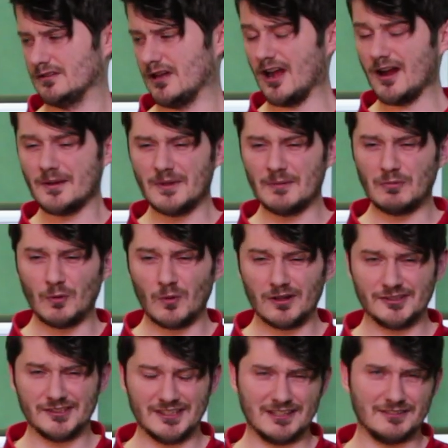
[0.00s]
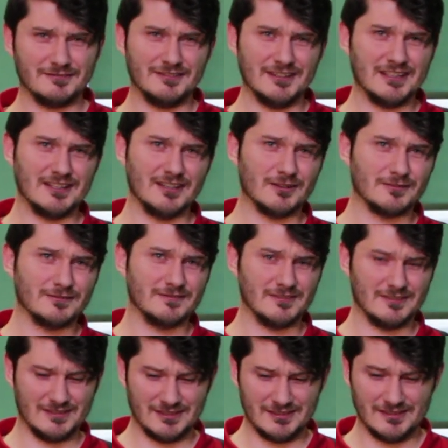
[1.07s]
I remember watching it and thinking of
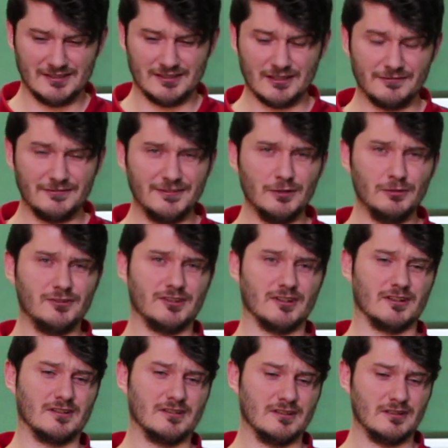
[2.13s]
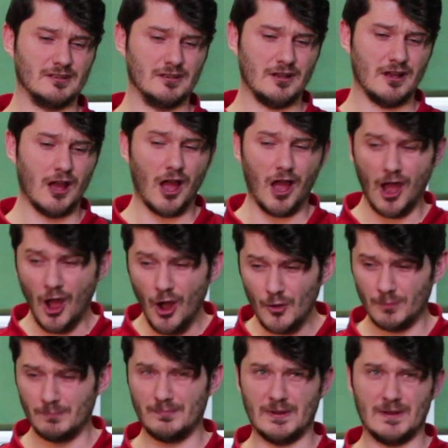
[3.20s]
the future,
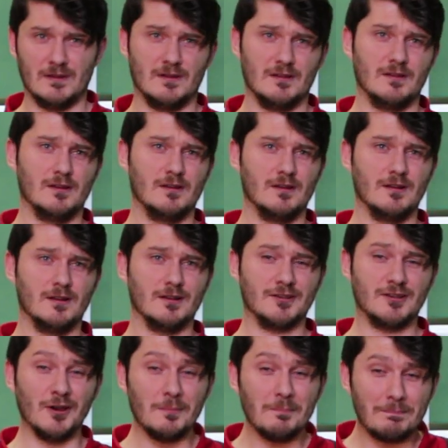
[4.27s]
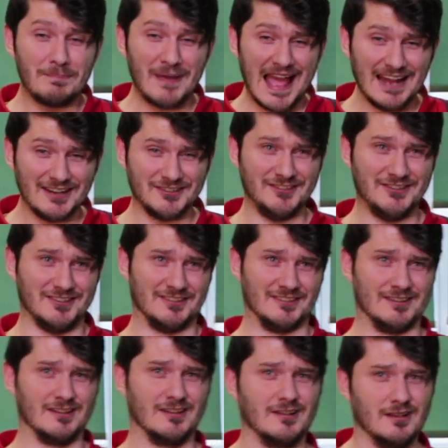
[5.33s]
hope,
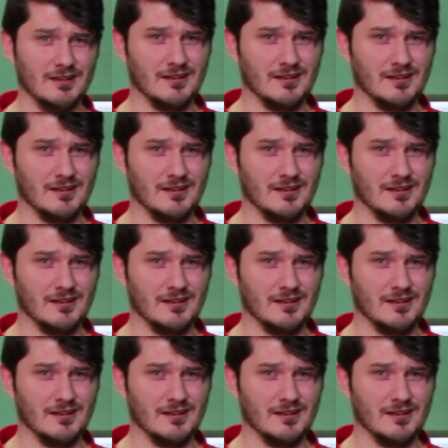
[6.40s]
compassion,